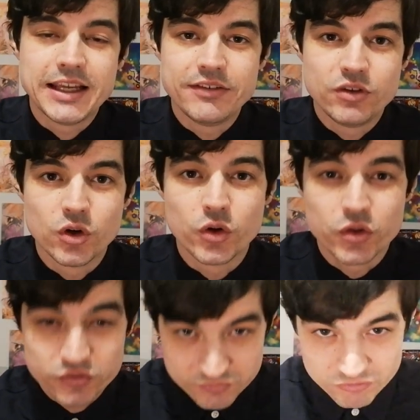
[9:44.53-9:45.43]
If you're
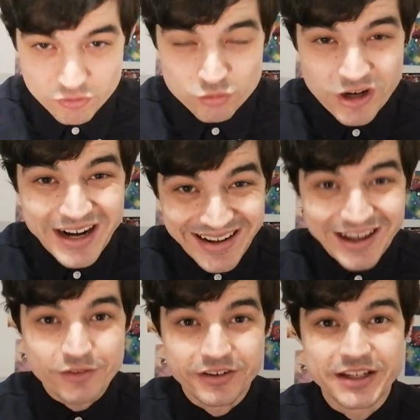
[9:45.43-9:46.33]
right
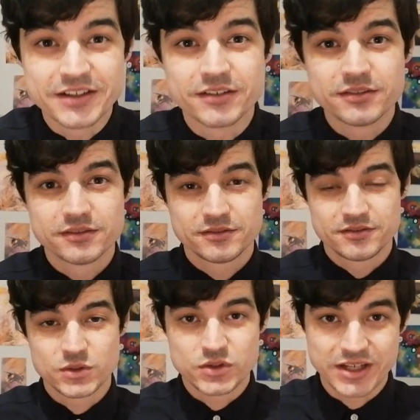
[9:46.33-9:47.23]
now feeling
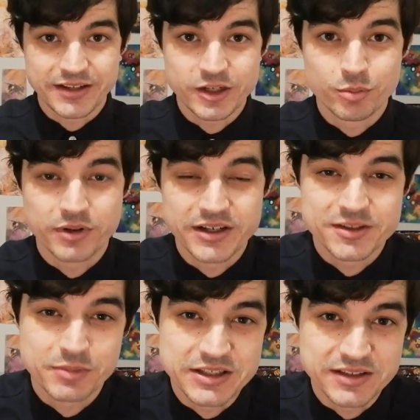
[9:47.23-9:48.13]
suicidally
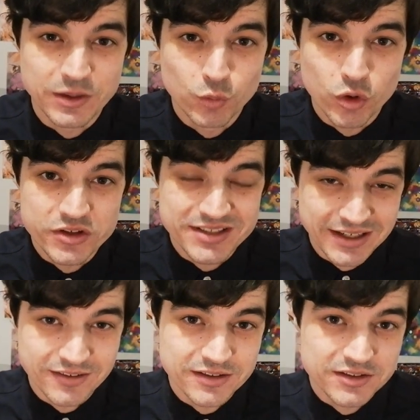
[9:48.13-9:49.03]
depressed, please take 1
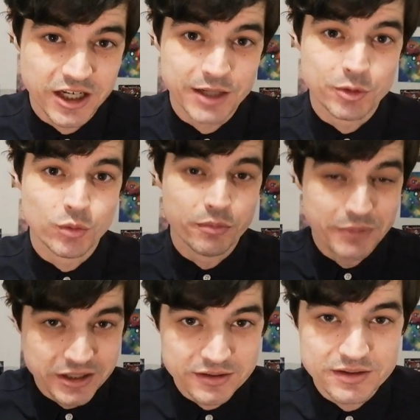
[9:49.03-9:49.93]
second at a time, or 1
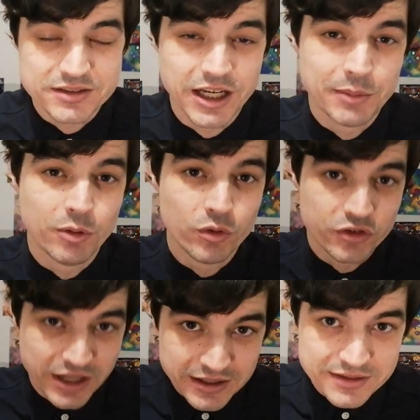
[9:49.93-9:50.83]
minute at a time, or
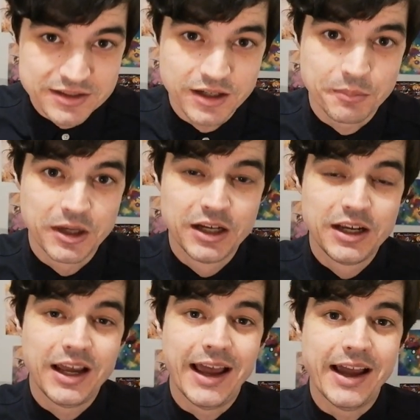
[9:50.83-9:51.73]
1 day at a time,
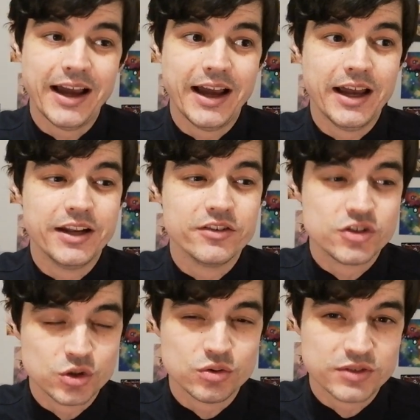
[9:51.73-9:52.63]
and
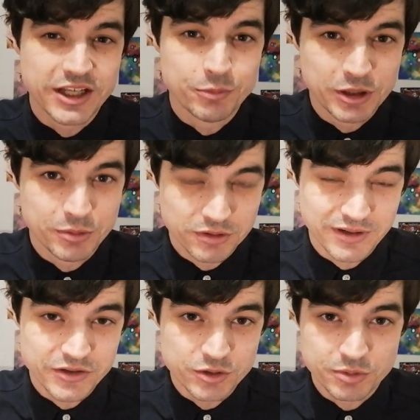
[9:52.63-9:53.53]
do tell people
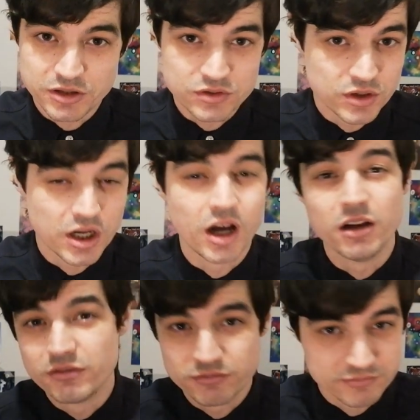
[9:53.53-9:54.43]
around you, because you
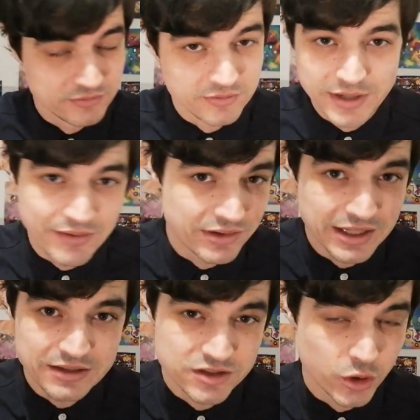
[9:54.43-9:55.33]
can't
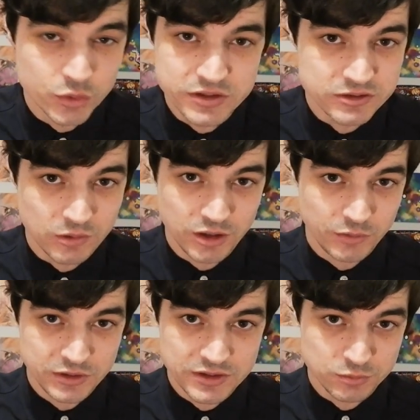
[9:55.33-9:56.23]
navigate totally
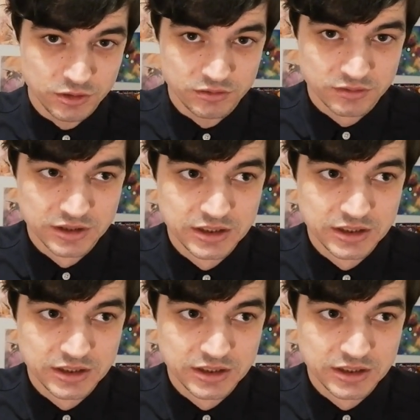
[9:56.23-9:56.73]
solo in this world.